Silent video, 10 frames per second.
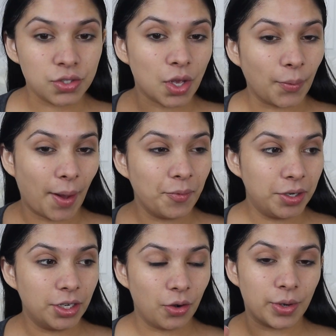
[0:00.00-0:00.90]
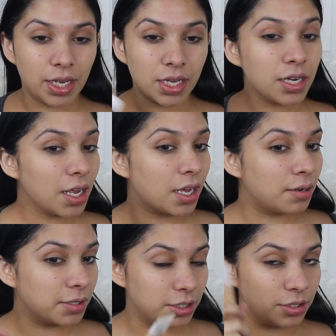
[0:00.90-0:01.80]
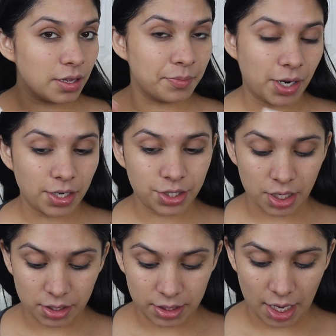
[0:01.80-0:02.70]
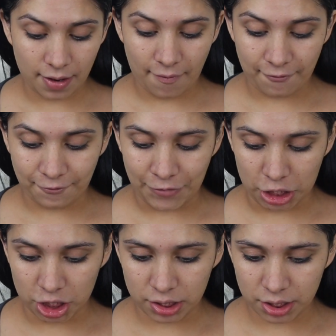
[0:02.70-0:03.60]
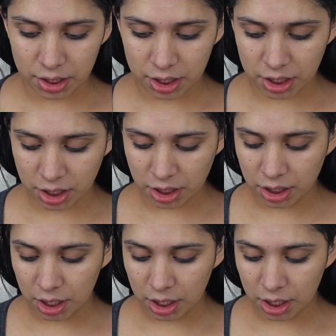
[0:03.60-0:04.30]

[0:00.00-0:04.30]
So I'm going to go in and I'm going to do the brush side first.